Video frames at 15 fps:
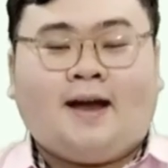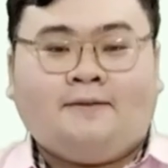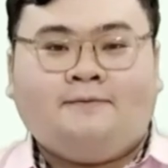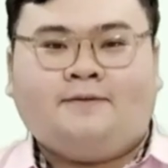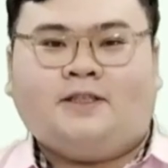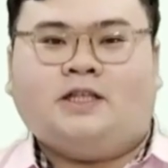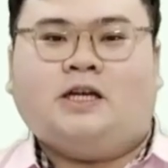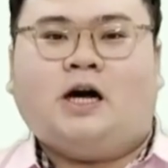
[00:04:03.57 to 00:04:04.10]

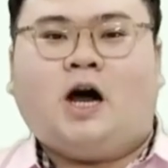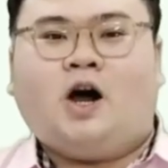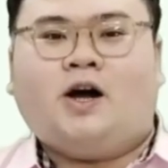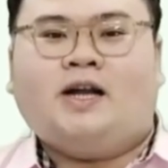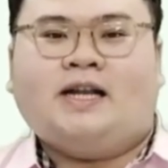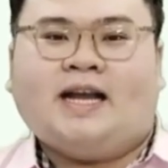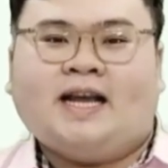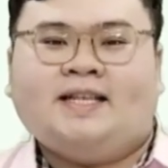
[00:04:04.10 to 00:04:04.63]
After
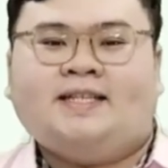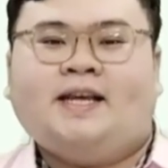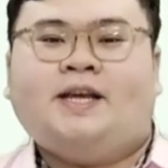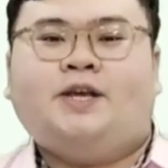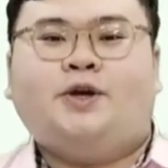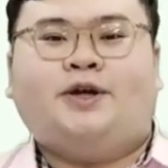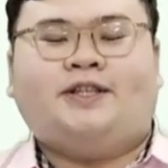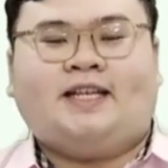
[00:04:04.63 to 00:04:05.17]

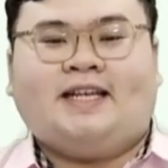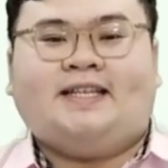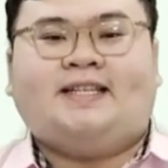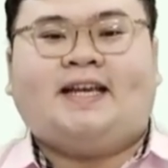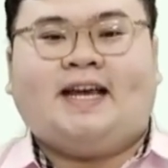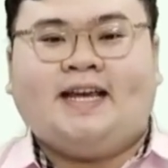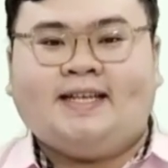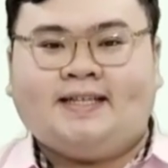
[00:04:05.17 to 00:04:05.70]
organizing your
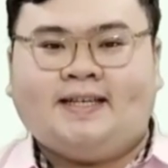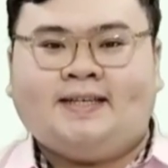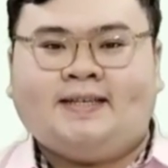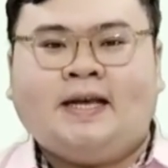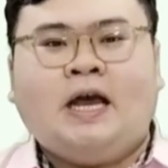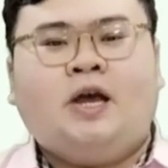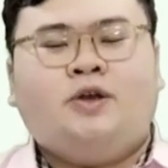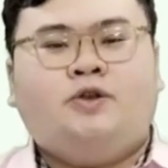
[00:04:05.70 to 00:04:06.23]
test
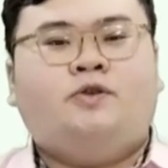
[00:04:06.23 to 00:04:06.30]
cases,